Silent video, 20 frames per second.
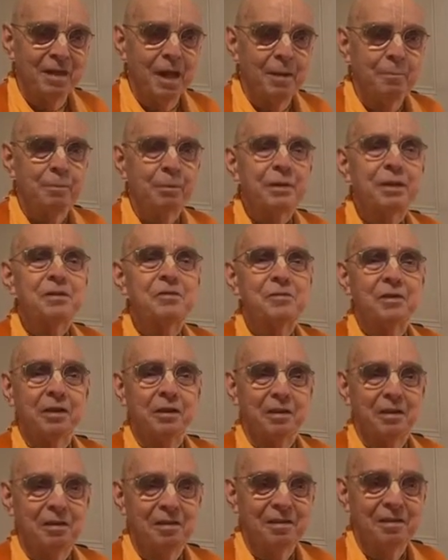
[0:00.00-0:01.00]
and pleasing
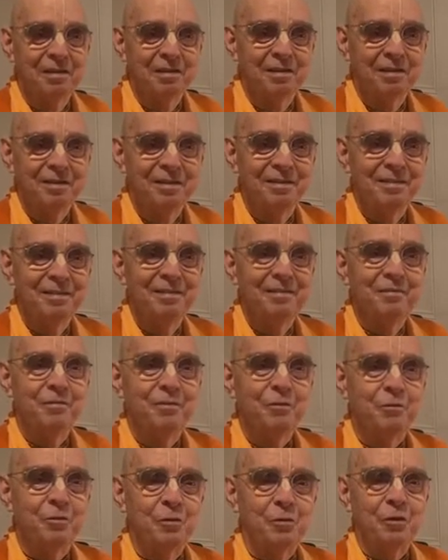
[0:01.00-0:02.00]

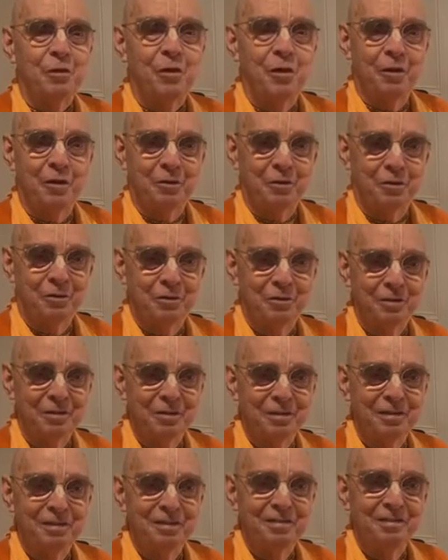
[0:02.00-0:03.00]
to the heart.
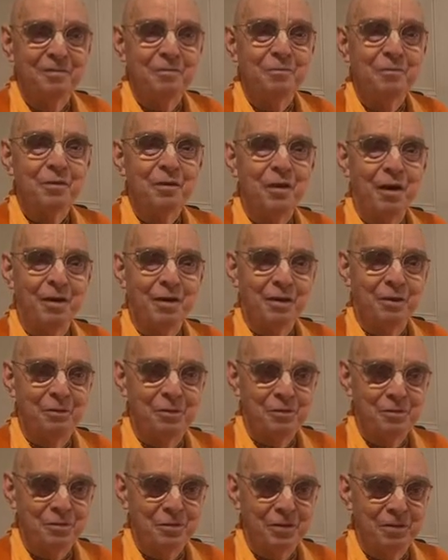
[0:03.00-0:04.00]
Hare
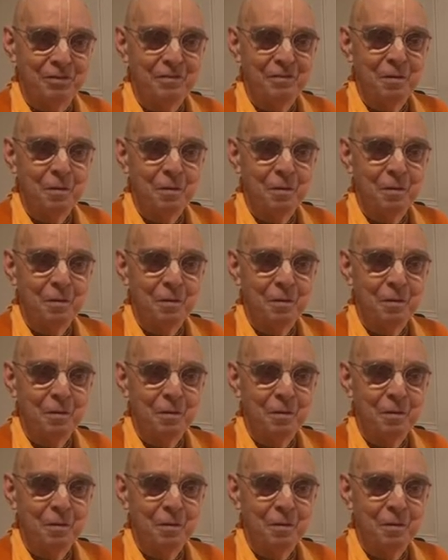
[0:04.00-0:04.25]
Krishna.